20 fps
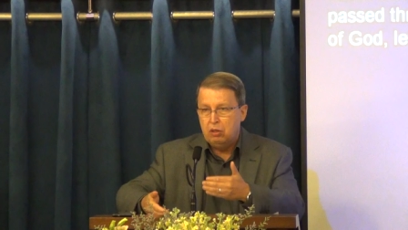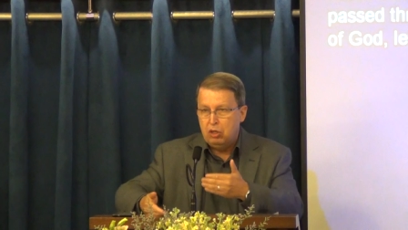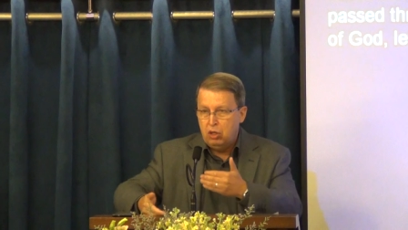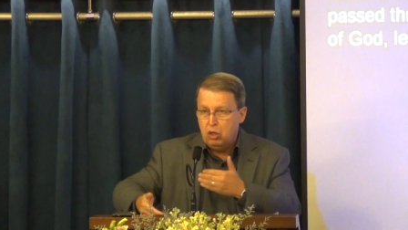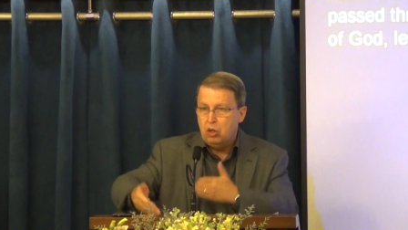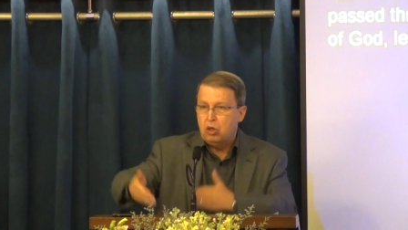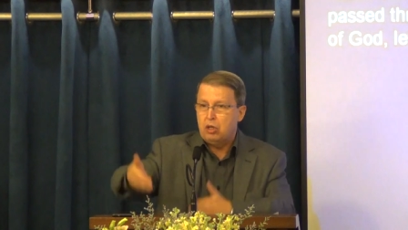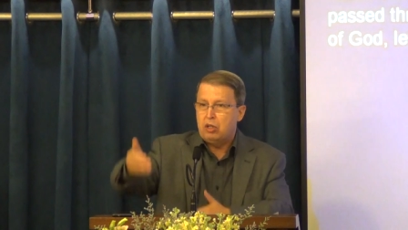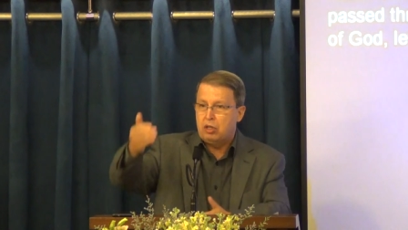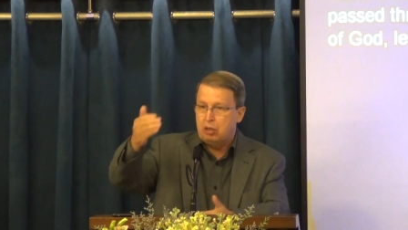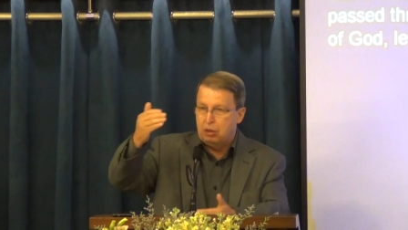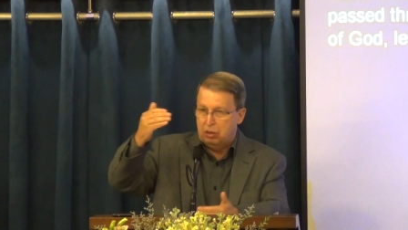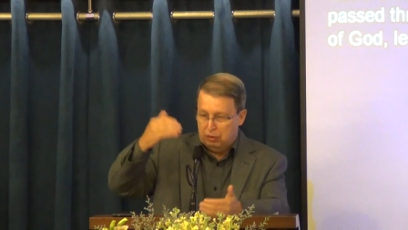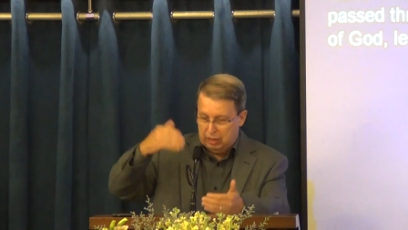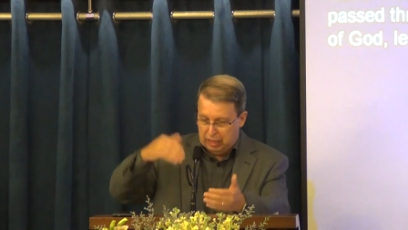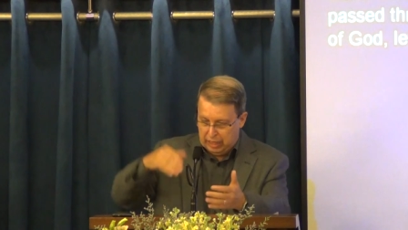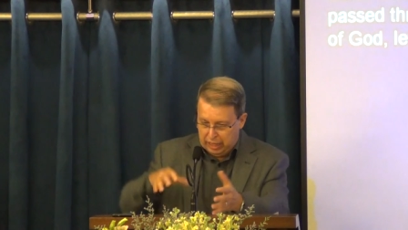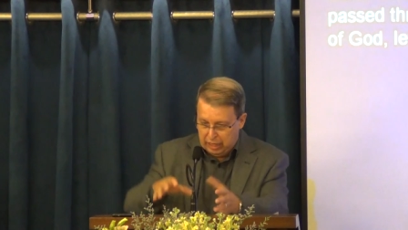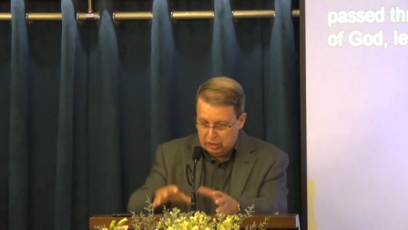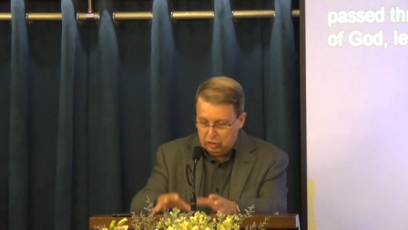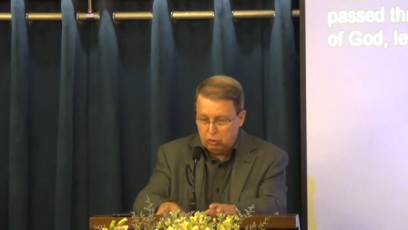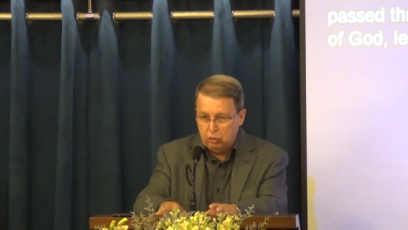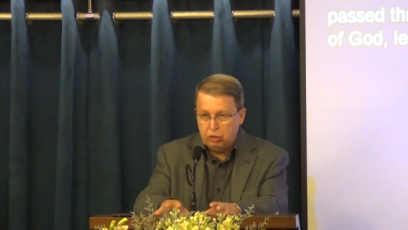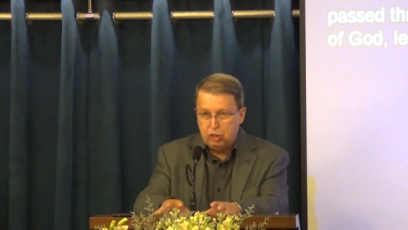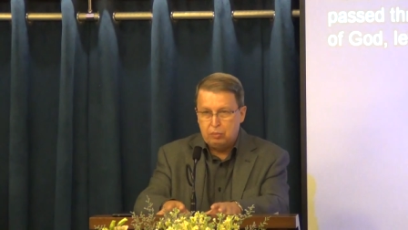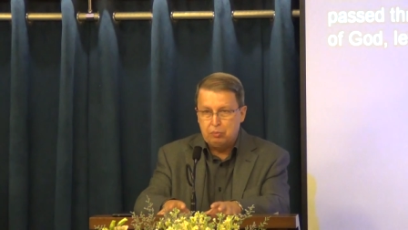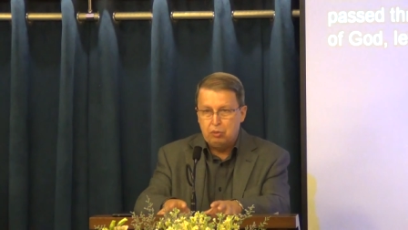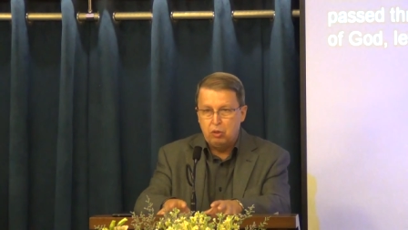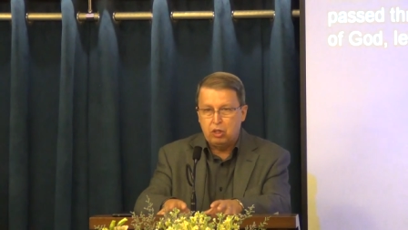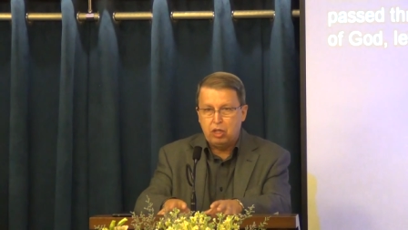look into
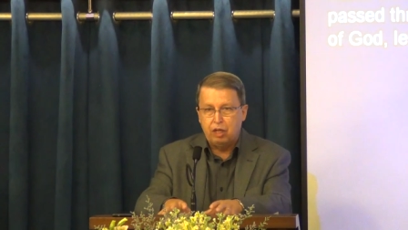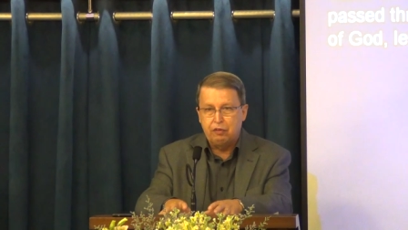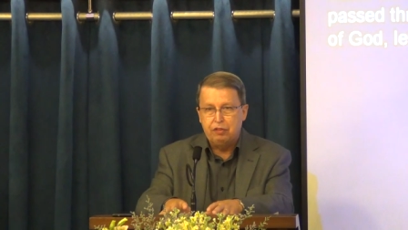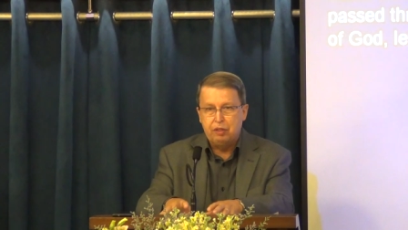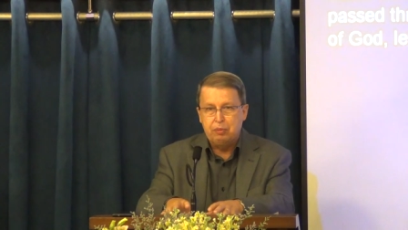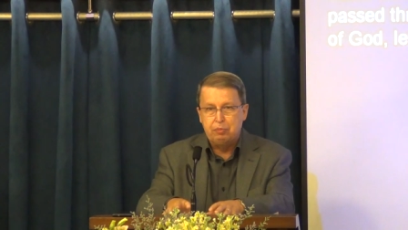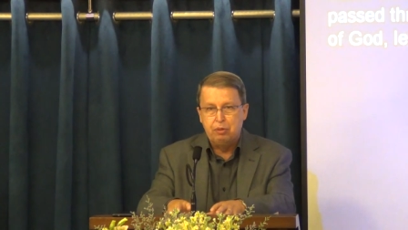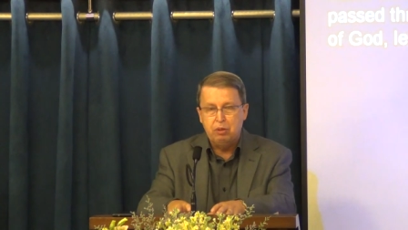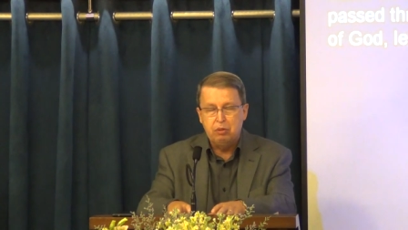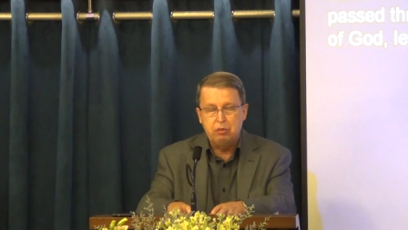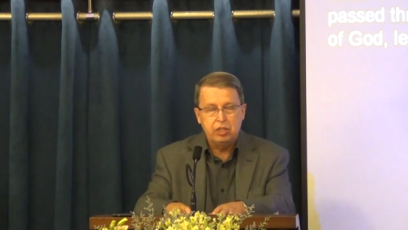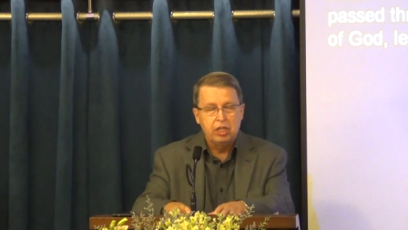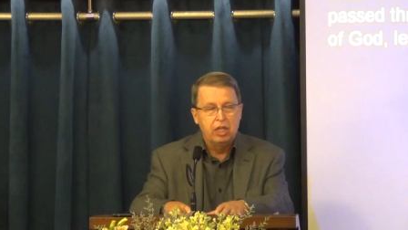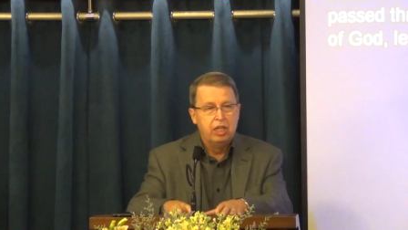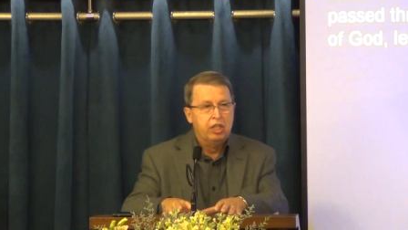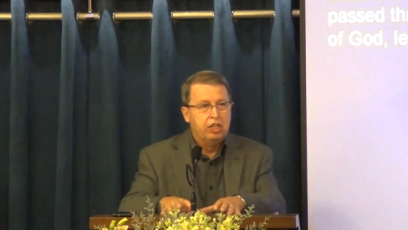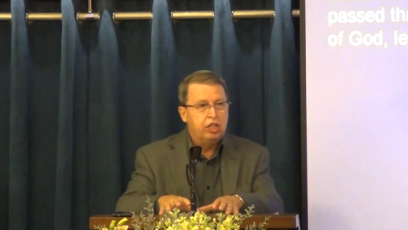the book of Hebrews,